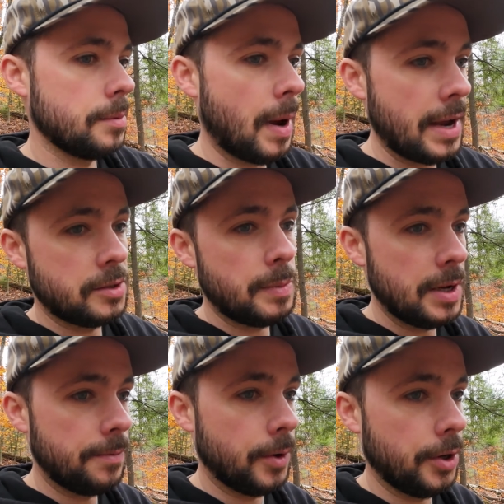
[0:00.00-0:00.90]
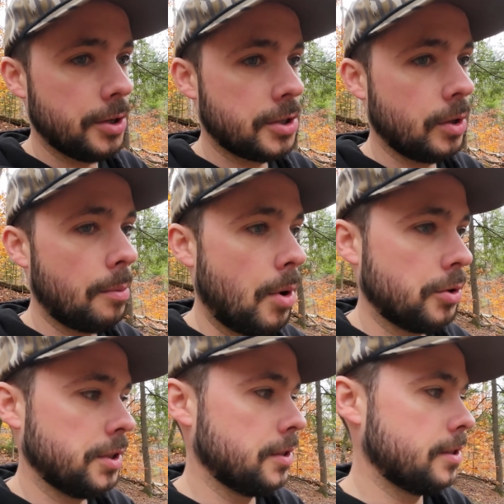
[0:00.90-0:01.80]
high-speed footage, slow
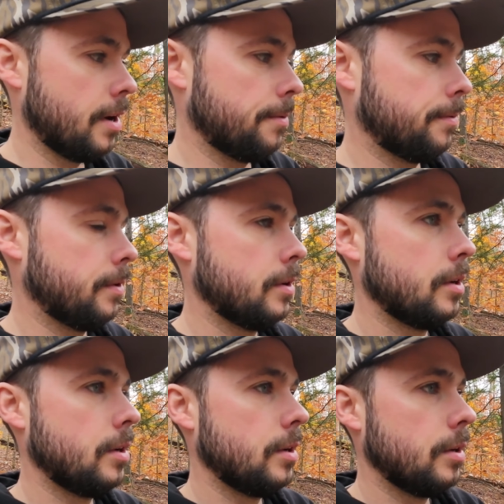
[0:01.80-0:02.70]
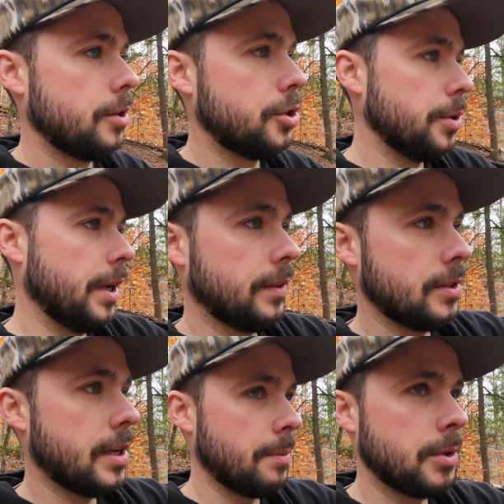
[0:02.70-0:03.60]
motion stuff, shooting at the
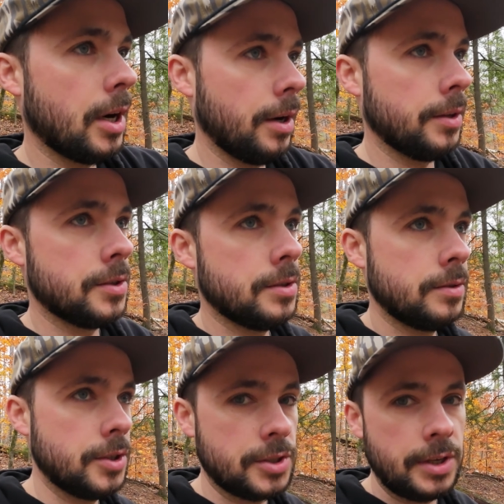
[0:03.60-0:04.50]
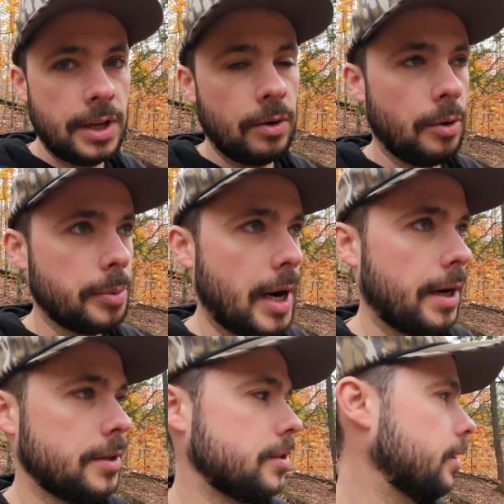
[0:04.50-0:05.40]
same targets just to get a little
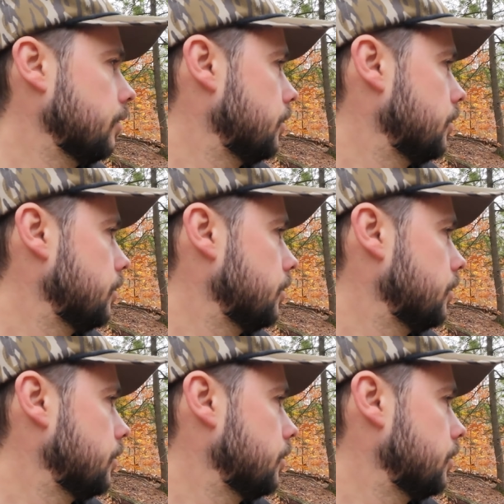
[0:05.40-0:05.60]
practice in.